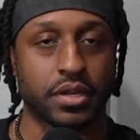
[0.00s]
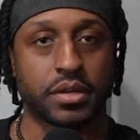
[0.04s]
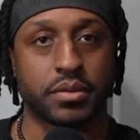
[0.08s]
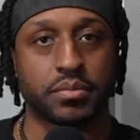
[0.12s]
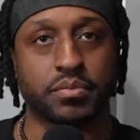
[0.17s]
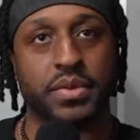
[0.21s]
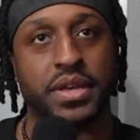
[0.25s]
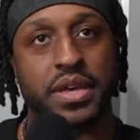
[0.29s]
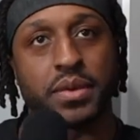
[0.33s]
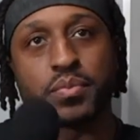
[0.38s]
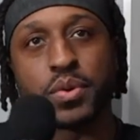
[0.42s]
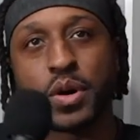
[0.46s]

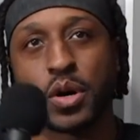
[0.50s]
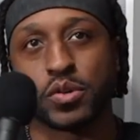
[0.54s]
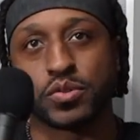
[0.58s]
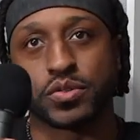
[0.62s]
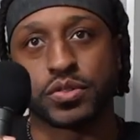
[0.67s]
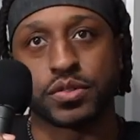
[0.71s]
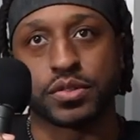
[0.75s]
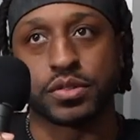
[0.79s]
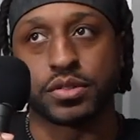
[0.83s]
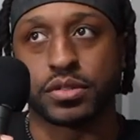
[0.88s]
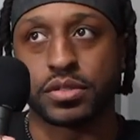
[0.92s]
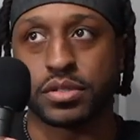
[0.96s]
Big
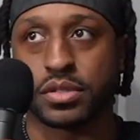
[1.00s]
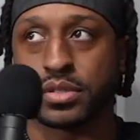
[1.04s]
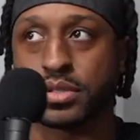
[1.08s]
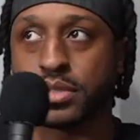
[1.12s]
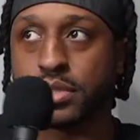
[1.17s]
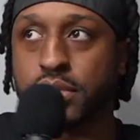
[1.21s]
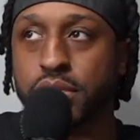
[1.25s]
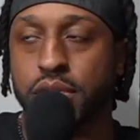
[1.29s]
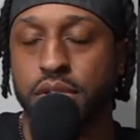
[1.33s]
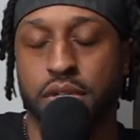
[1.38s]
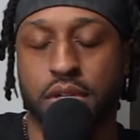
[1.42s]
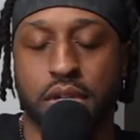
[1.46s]
posters.
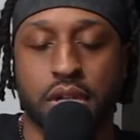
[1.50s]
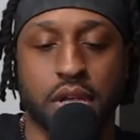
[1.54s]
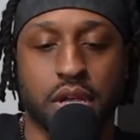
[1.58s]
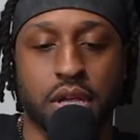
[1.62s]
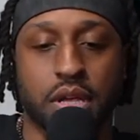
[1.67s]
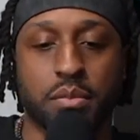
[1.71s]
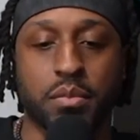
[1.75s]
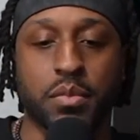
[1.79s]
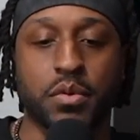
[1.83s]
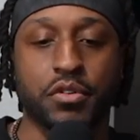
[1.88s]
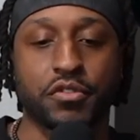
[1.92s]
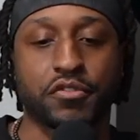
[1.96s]

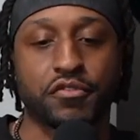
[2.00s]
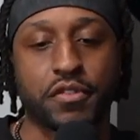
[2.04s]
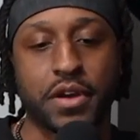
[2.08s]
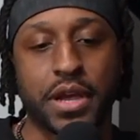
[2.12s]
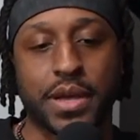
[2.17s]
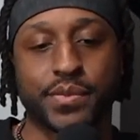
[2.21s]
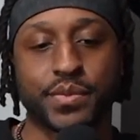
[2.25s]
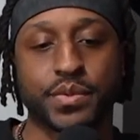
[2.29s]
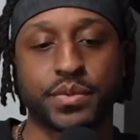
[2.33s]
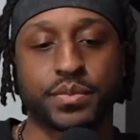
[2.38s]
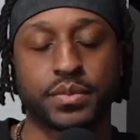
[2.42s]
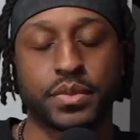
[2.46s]
I'm gonna frame
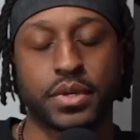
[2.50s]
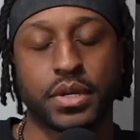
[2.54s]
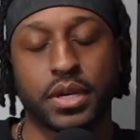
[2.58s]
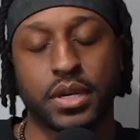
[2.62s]
them.